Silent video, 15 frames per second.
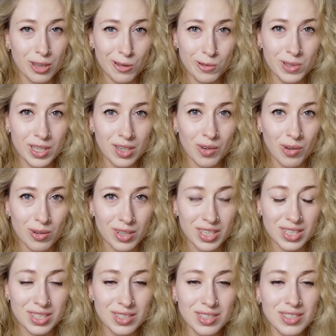including
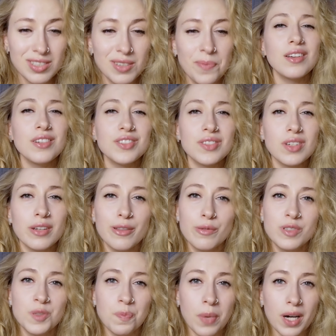organs. It also
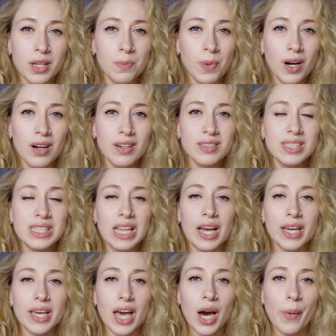includes body parts
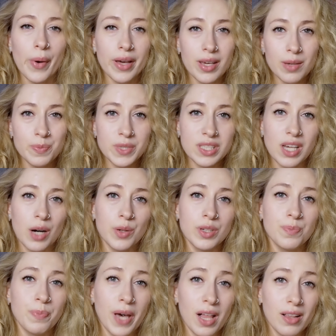like our hips,
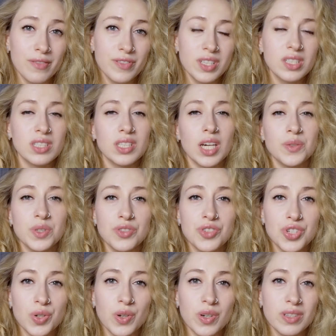our pelvis, our
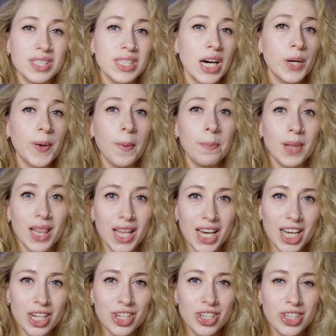joints, our
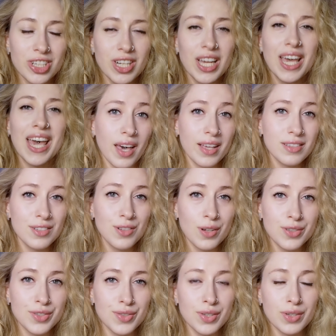bladder, and it
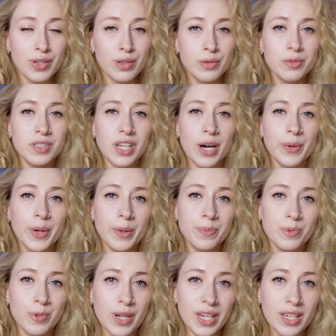also includes our
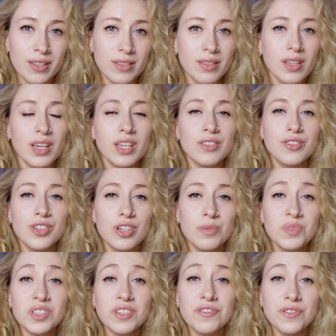brain in
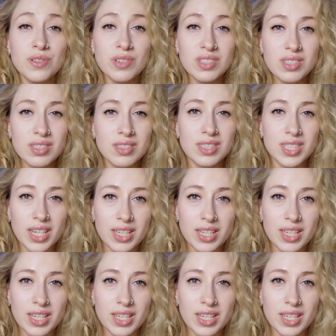terms of, for instance,